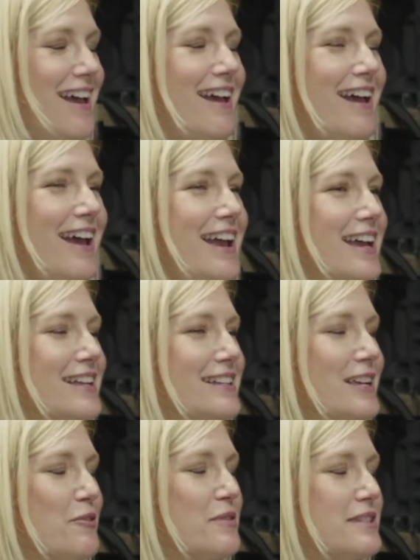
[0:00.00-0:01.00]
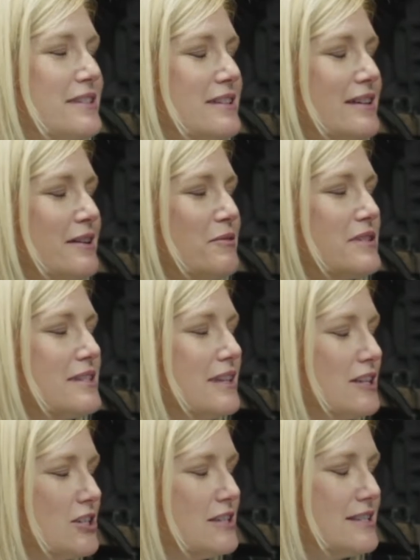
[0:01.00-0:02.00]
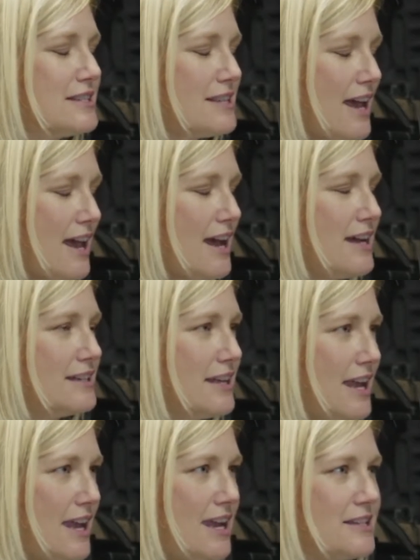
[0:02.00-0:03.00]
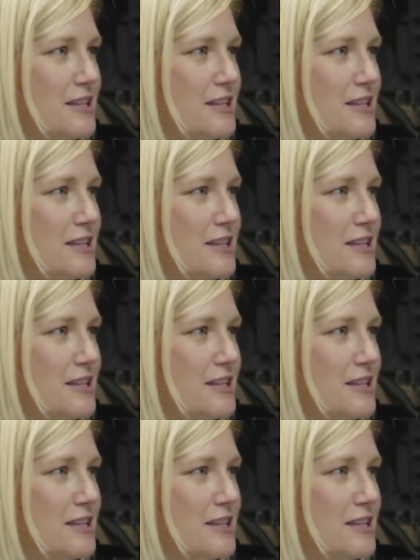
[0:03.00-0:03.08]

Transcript: And it was such a sad case.